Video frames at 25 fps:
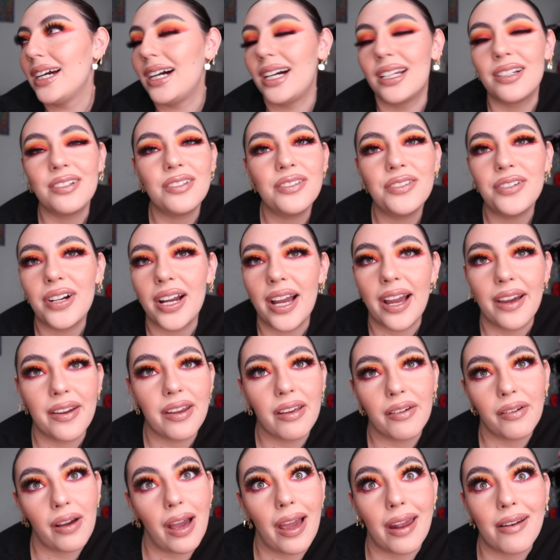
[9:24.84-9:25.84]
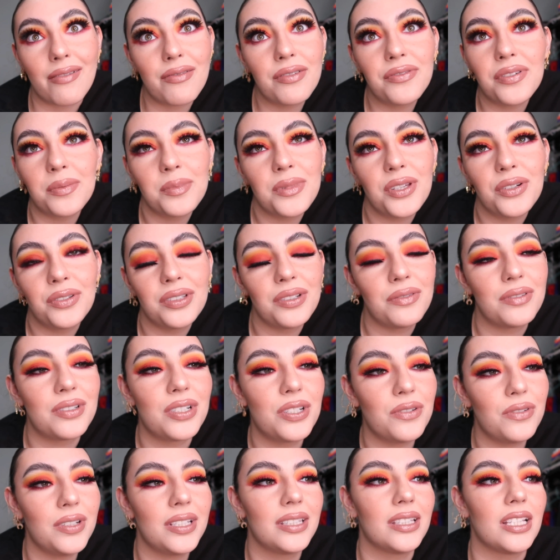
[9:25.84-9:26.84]
I don't know, I don't know if I'm the only one
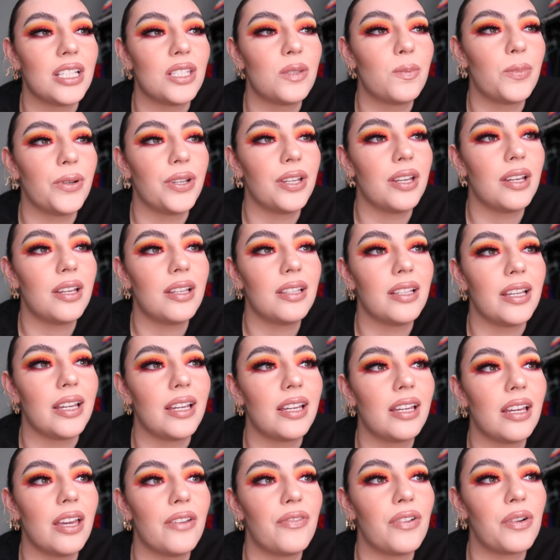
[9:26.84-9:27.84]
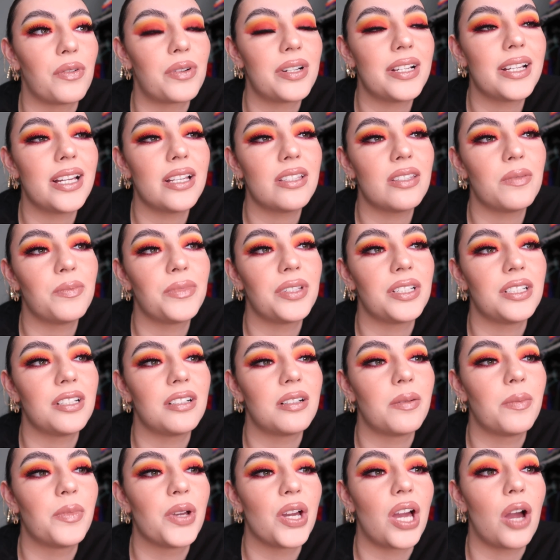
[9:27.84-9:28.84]
doing this, but, like, if I want to get something done,
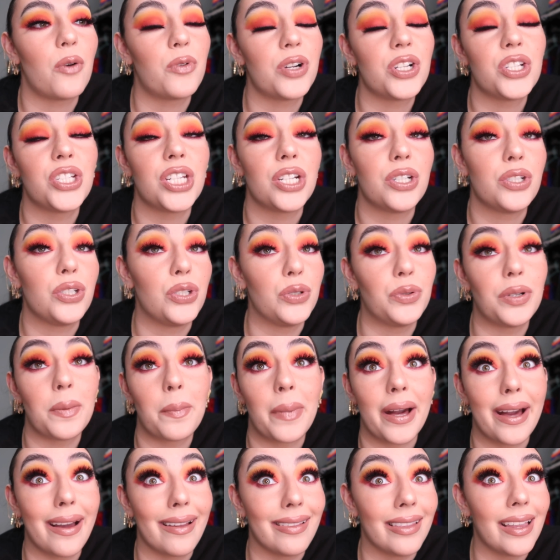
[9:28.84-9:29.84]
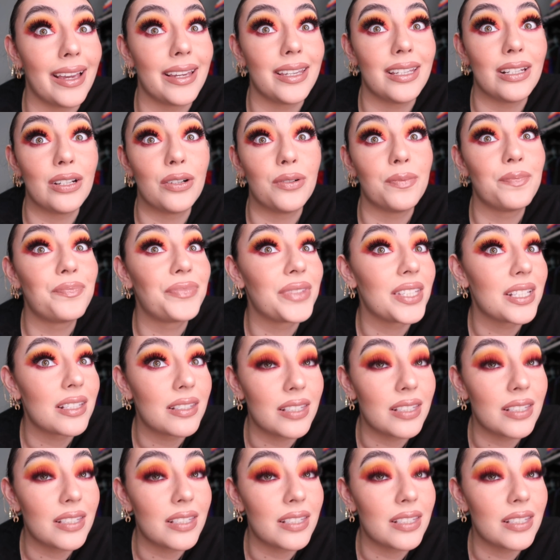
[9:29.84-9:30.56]
I'm like, I want to do it by, like, you know,